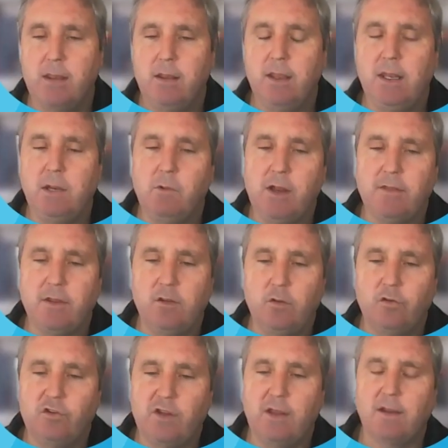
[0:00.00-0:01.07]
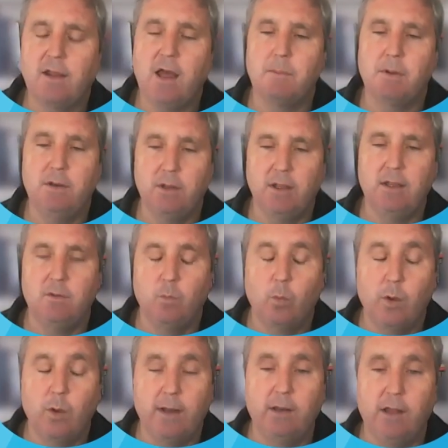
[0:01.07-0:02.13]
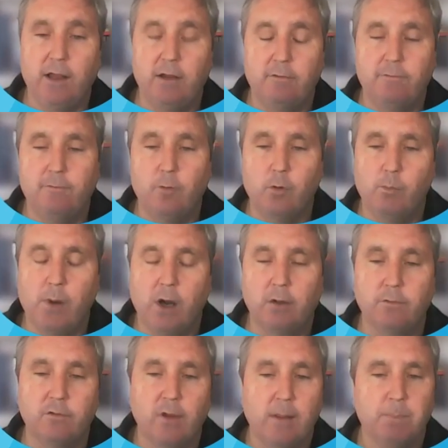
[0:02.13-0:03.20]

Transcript: Anywhere that you see a carbon, it will have 4 bonds.